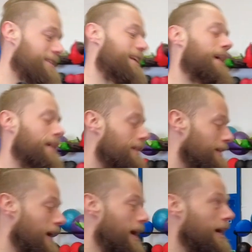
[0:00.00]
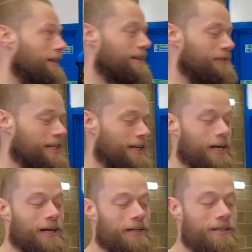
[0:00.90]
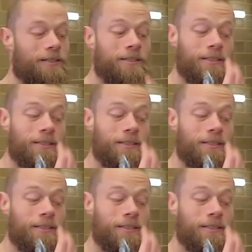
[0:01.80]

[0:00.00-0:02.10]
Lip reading: today. Definitely gonna hurt.